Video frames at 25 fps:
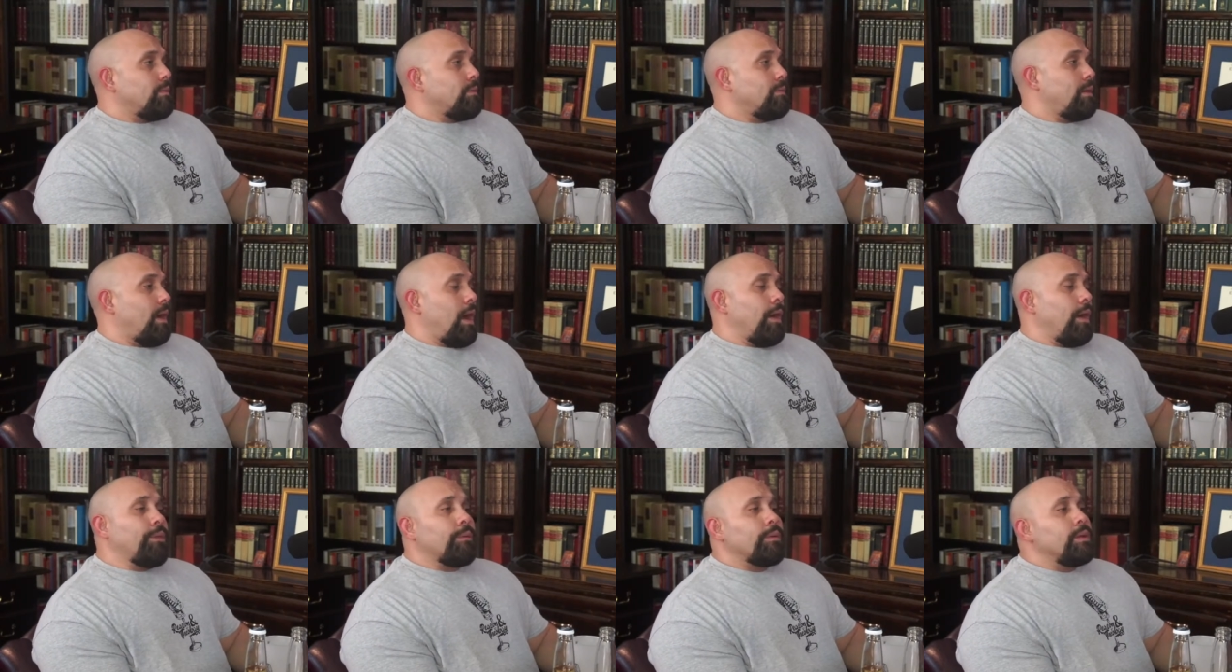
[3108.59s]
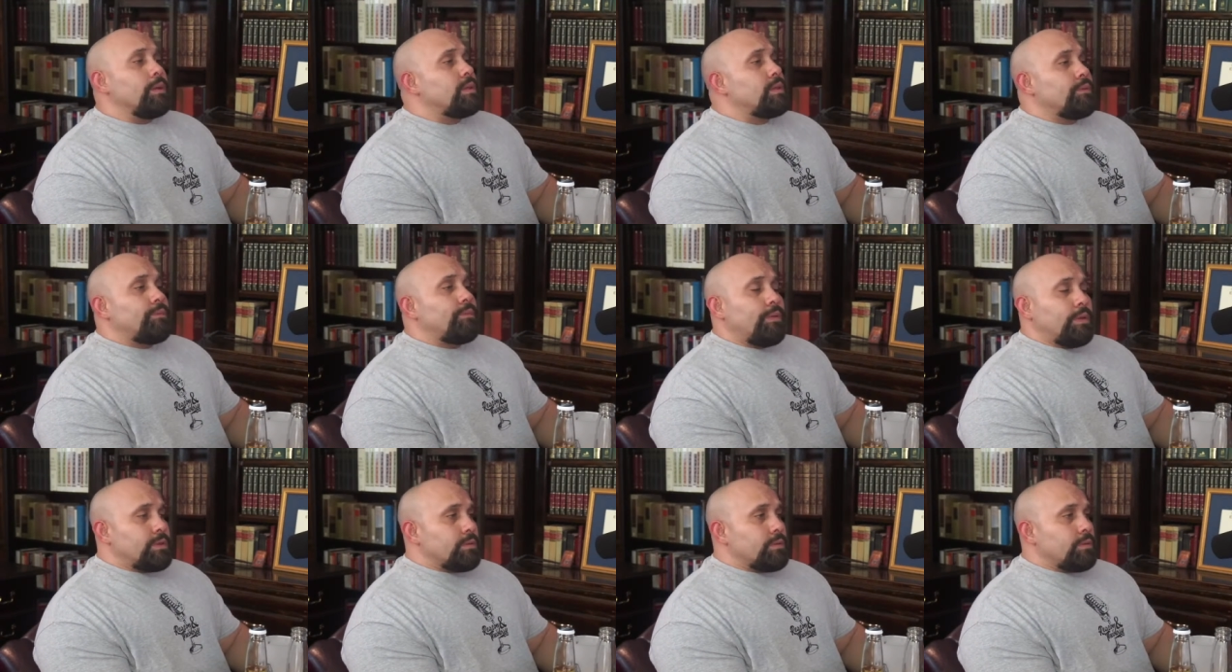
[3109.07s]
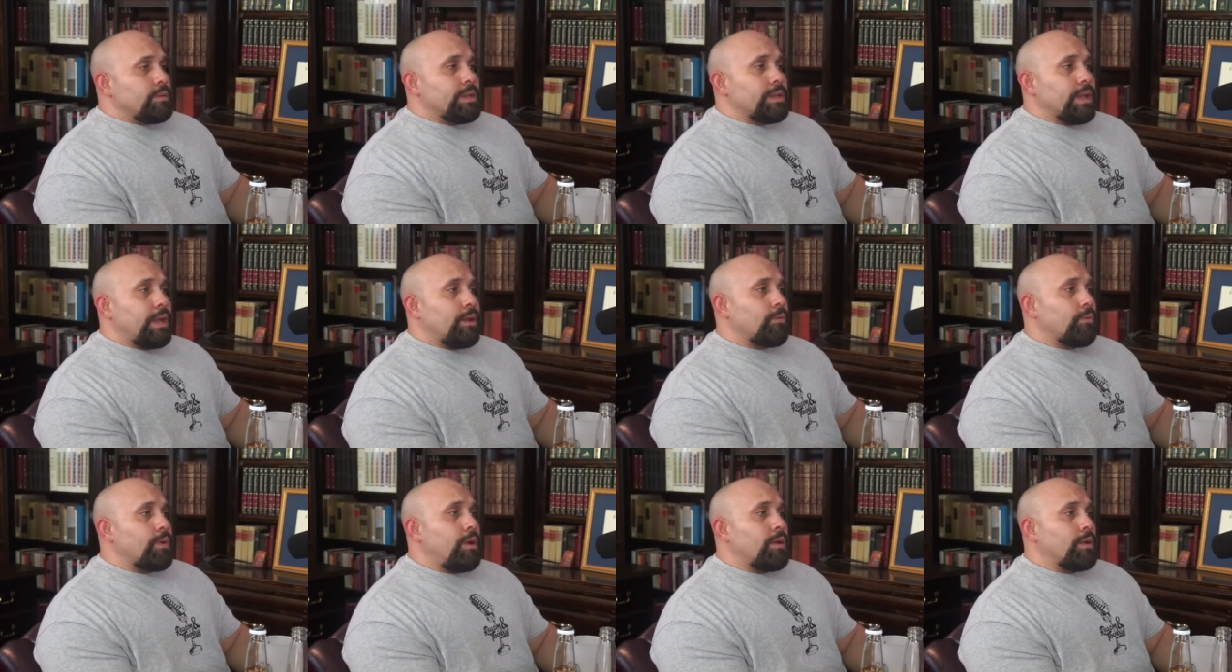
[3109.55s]
other individuals
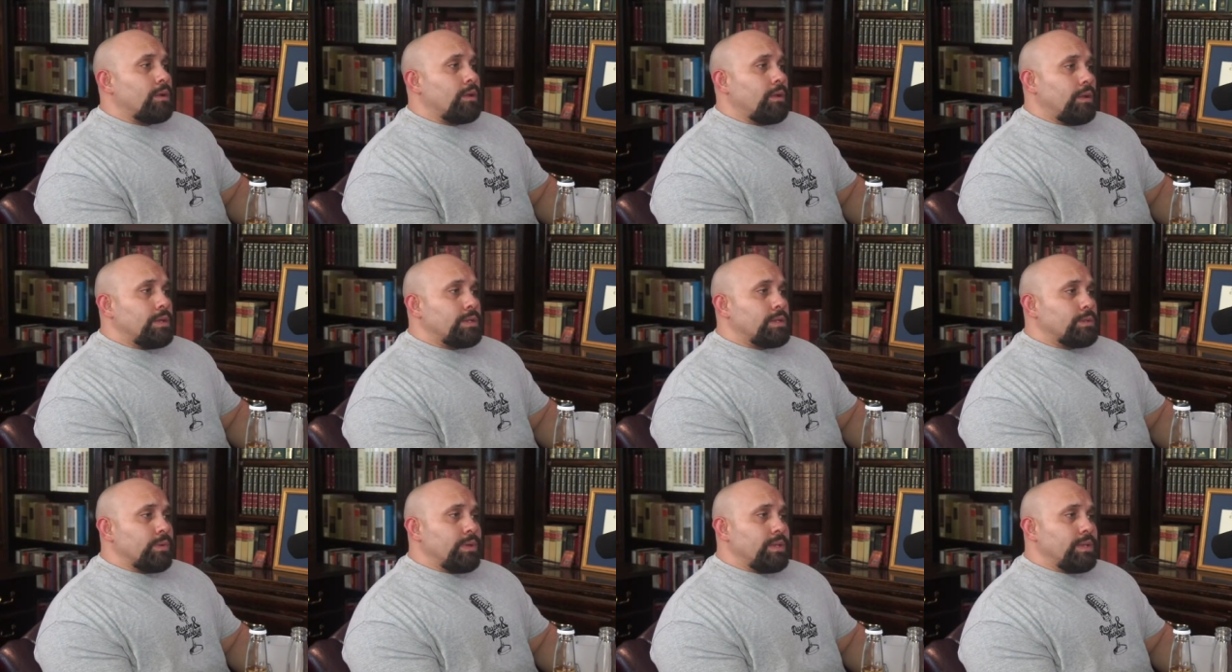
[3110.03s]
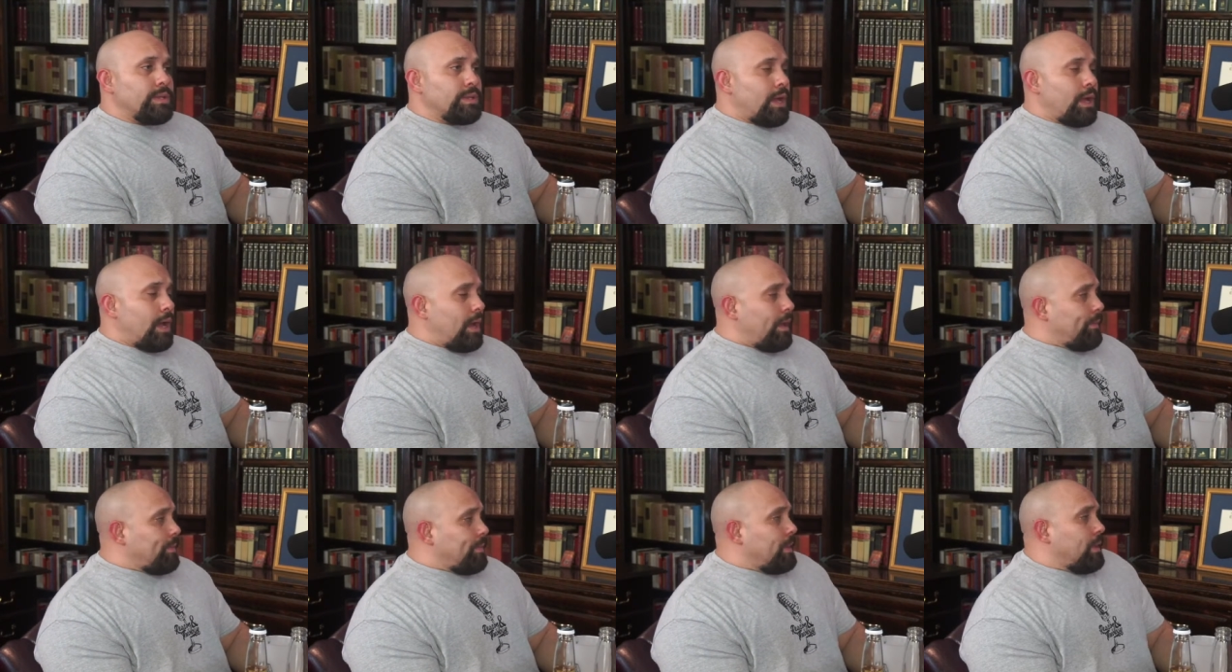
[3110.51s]
later on in history saw it